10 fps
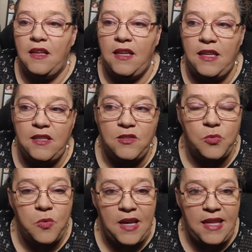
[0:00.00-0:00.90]
In
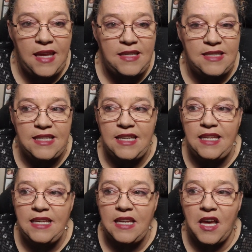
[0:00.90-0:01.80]

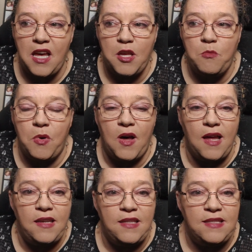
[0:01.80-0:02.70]
2018, I
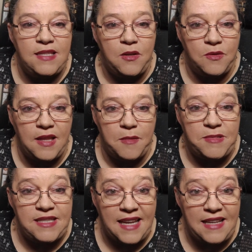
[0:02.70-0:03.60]
bought the Secret
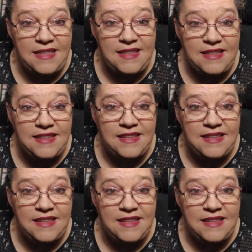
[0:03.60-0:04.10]
Labs Titan.